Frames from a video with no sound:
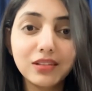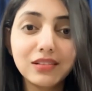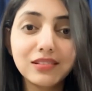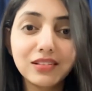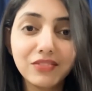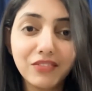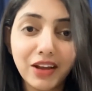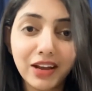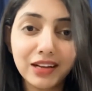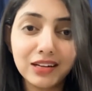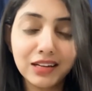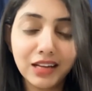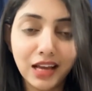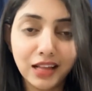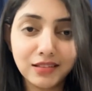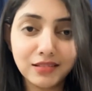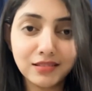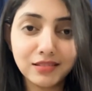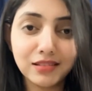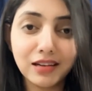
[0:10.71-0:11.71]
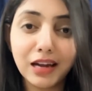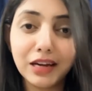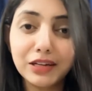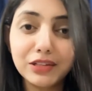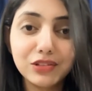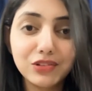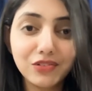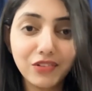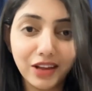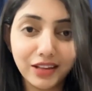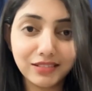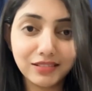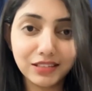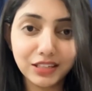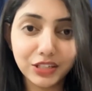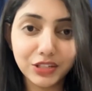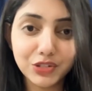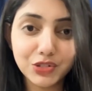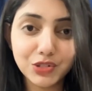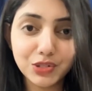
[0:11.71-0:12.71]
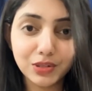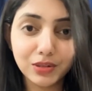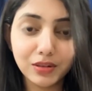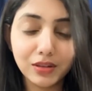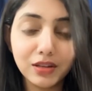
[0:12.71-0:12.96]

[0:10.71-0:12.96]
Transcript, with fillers: the cervical cancer and its vaccination.